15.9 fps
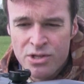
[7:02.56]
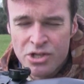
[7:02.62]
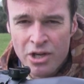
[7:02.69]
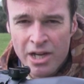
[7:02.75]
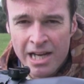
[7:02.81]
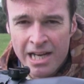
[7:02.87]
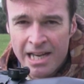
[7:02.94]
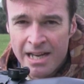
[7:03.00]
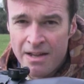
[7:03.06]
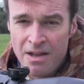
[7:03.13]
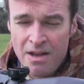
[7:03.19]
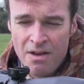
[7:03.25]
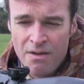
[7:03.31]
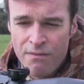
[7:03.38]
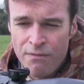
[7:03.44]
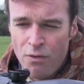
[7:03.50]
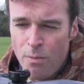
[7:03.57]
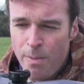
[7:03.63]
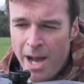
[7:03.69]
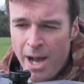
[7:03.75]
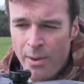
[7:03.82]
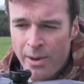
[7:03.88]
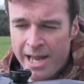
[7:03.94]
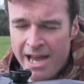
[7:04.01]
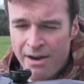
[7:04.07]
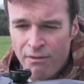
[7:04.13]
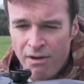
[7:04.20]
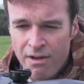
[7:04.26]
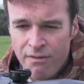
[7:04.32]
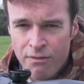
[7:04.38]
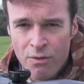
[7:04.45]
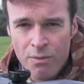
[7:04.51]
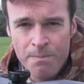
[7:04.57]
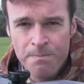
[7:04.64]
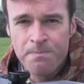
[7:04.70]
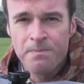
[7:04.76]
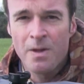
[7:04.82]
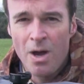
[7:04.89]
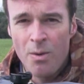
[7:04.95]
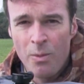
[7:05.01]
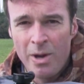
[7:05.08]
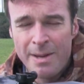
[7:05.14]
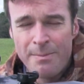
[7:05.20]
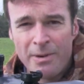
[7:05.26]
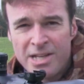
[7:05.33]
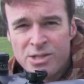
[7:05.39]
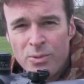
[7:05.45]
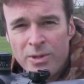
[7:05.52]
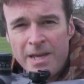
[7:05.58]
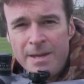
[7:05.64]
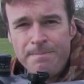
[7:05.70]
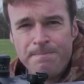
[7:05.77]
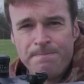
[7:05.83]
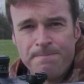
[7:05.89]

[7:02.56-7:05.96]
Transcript: cycling, full powered air rifle. I'm well impressed with it.